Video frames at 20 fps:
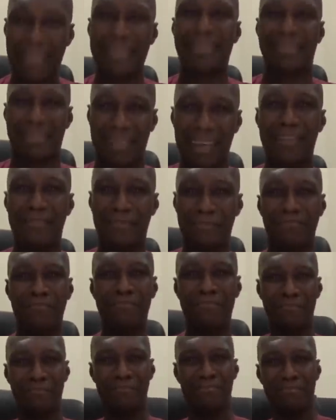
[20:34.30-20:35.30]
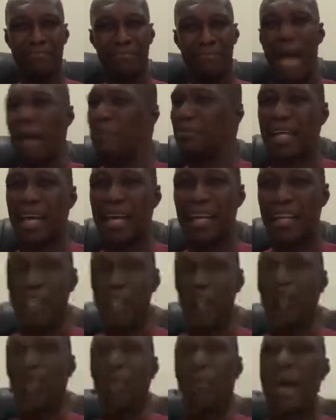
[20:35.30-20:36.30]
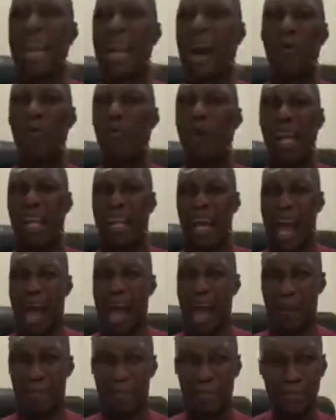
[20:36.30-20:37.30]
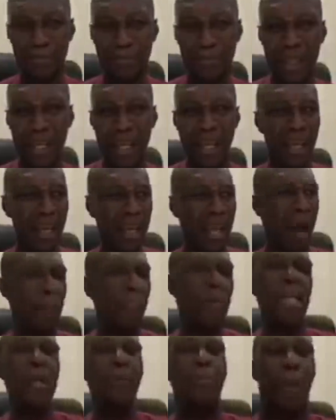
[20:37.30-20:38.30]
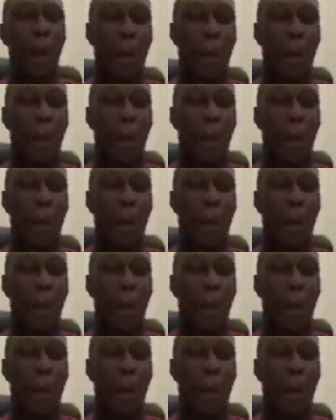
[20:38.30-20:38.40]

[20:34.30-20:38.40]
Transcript: said. I'm telling you, you better wake up. I mean, the